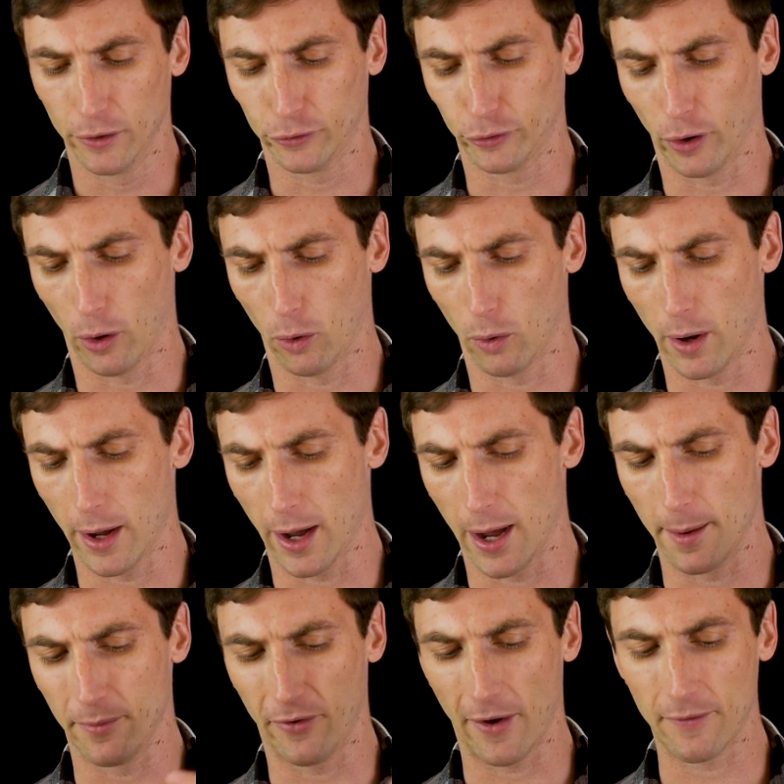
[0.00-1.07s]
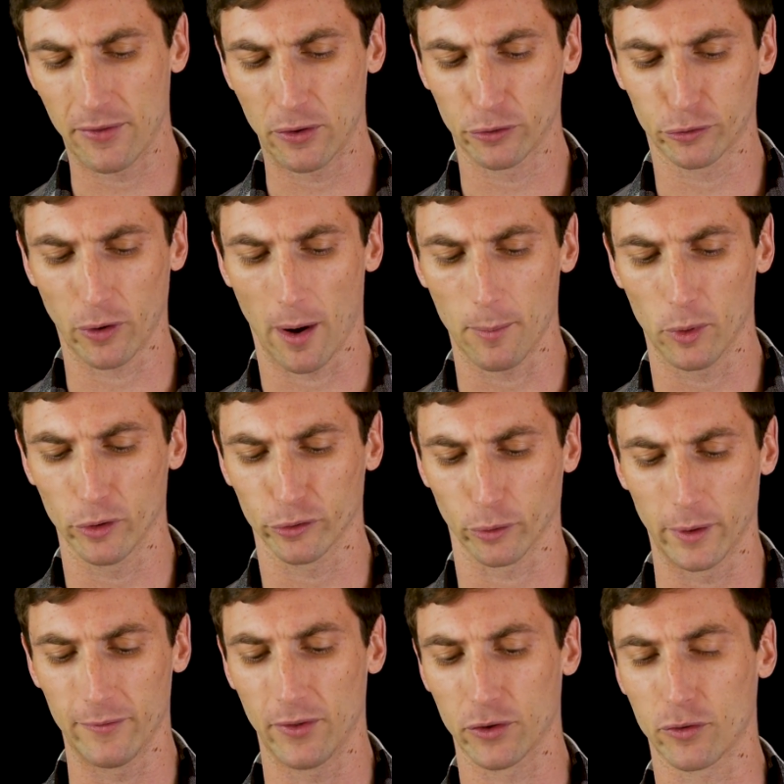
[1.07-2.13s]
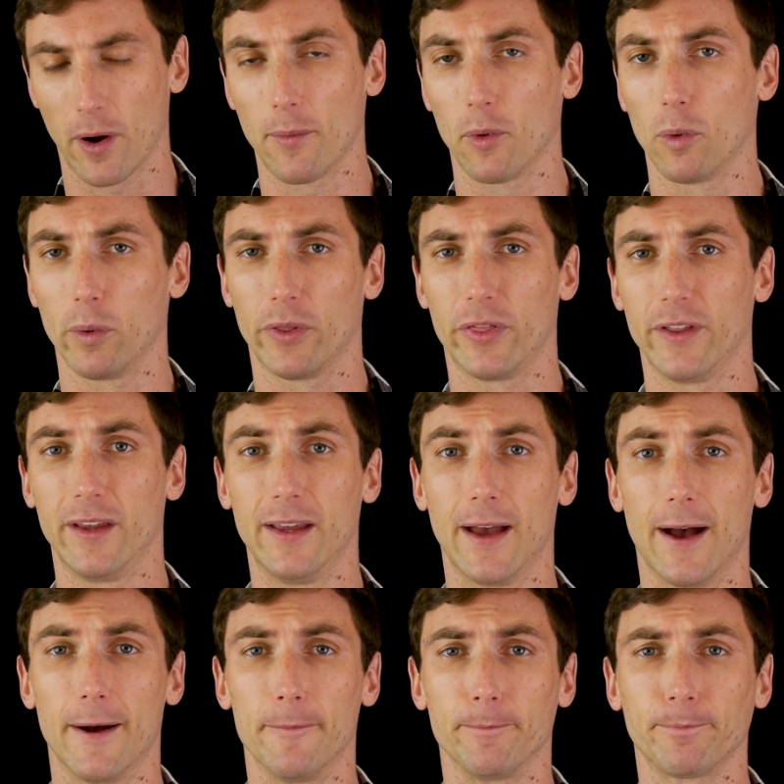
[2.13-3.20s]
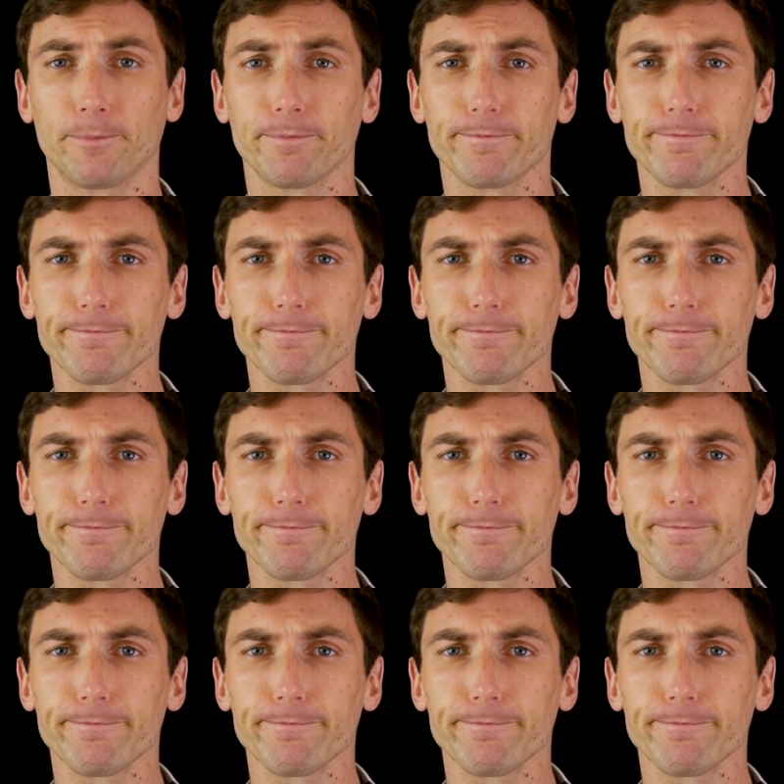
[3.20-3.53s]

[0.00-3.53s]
So uh, if you're having those troubles or even the trouble with the um,